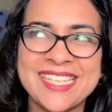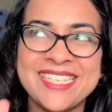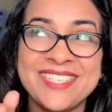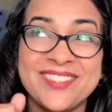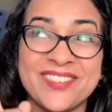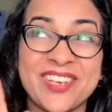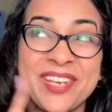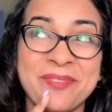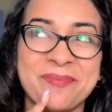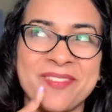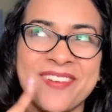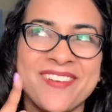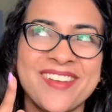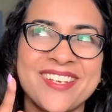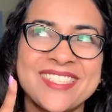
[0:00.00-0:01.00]

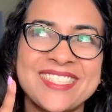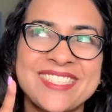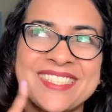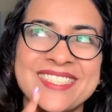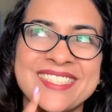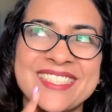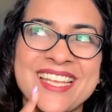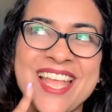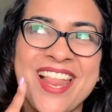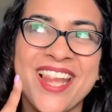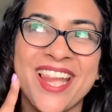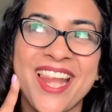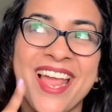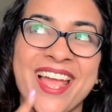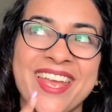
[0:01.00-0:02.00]
Zebras,
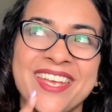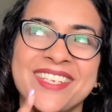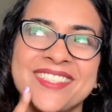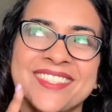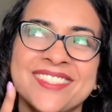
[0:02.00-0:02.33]
lions.